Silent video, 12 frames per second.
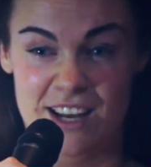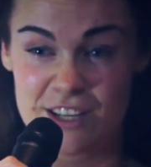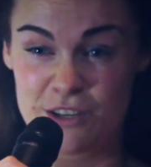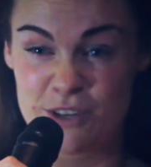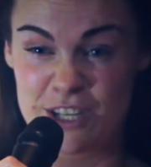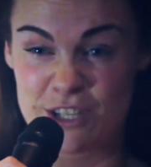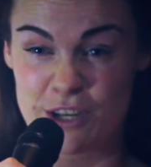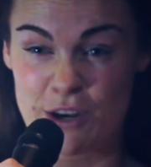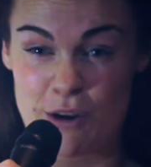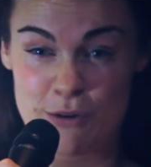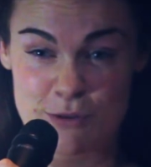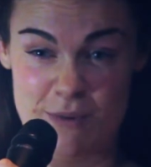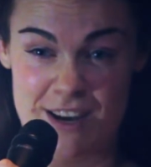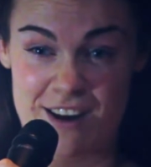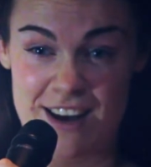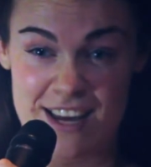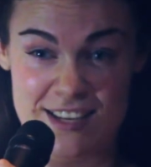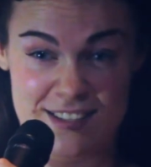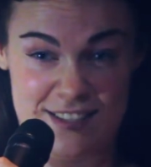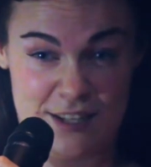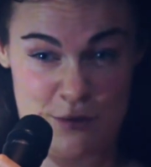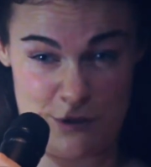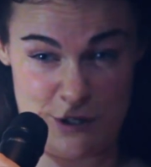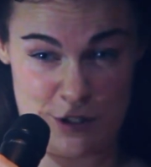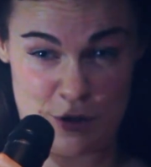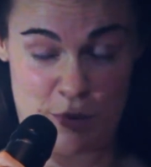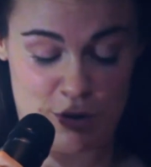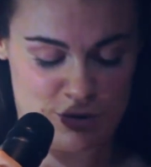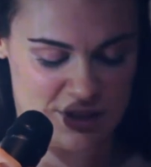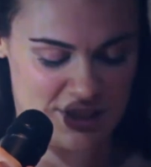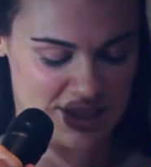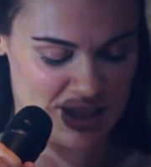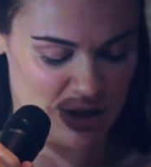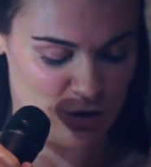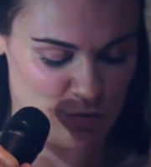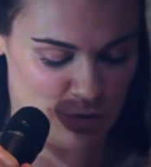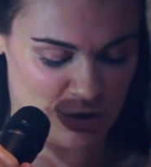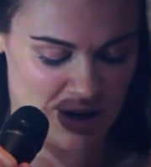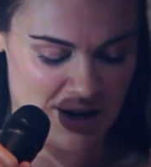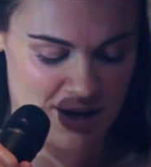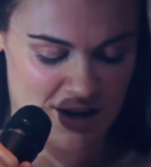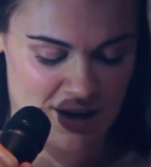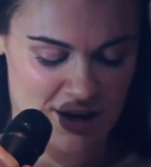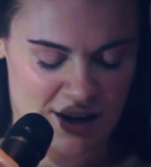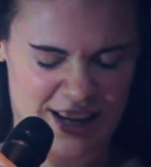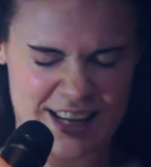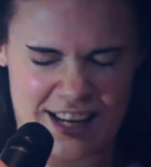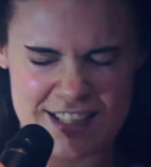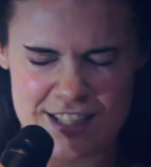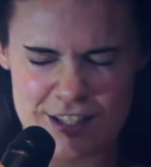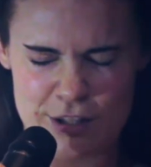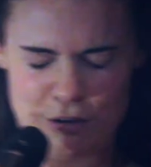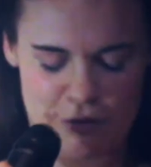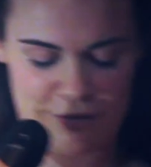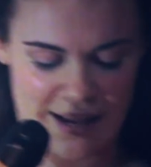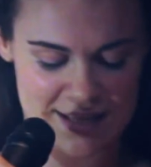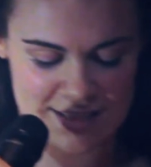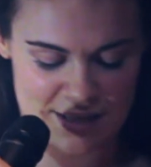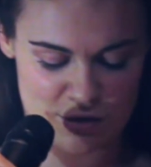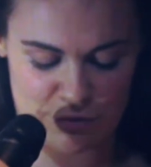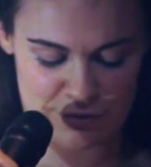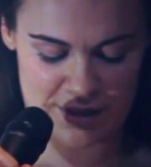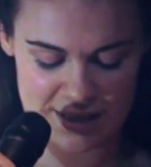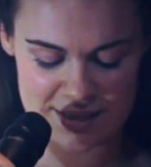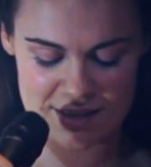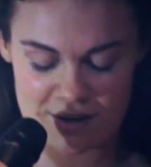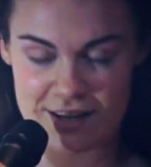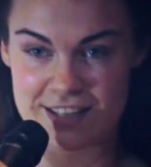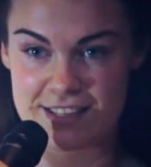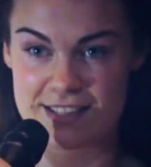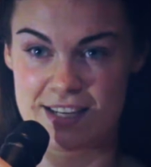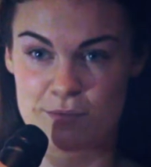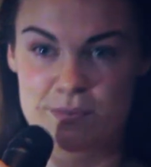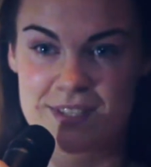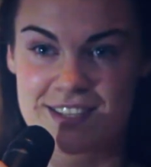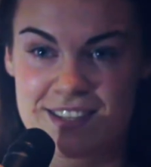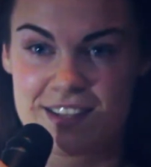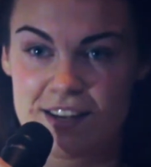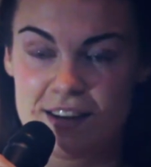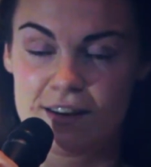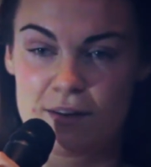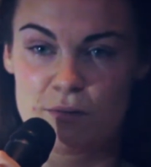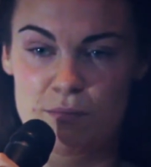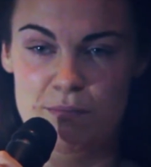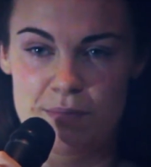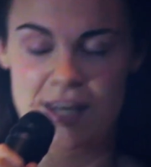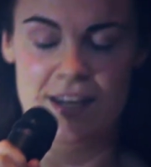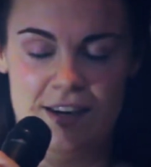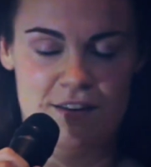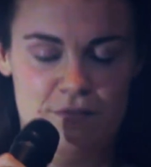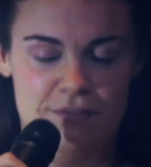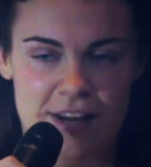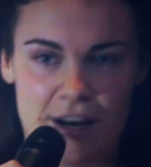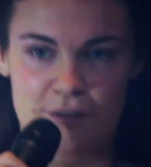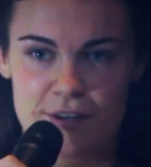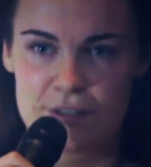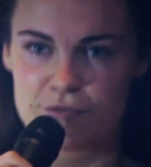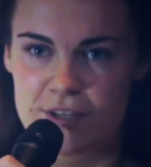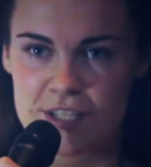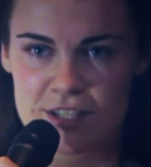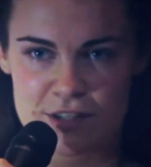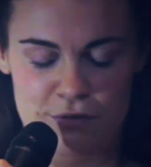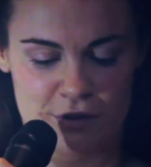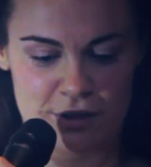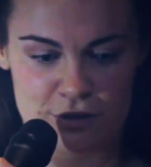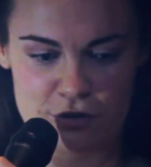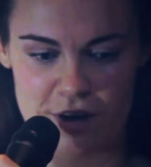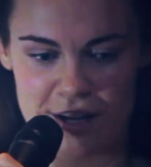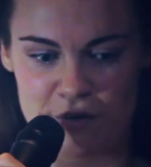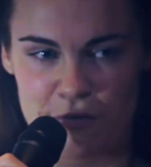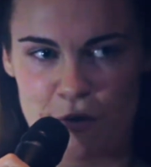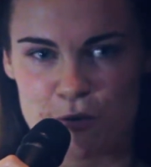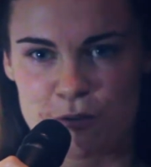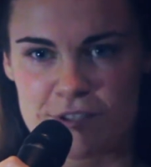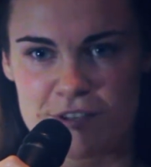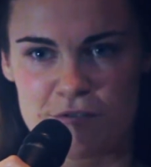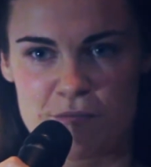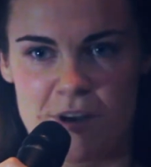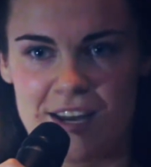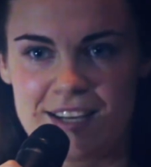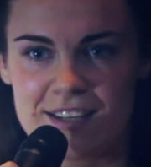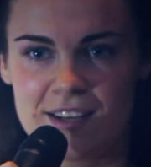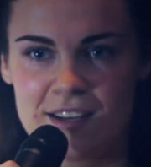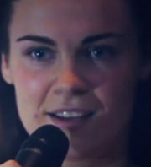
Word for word: I knew I should close my eyes, that's what you're supposed to do, but I, I didn't do it fast enough when I saw his lips, pink and flowered, reached for the dry folds of mine.